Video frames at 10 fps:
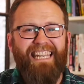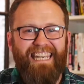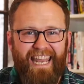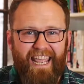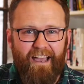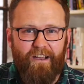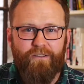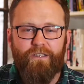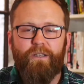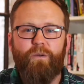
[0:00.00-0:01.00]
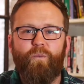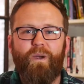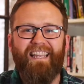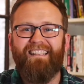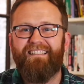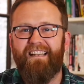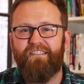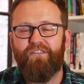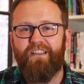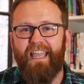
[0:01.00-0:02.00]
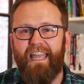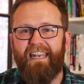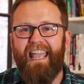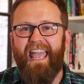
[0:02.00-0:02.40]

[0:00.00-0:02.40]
Now, we're going to start to look at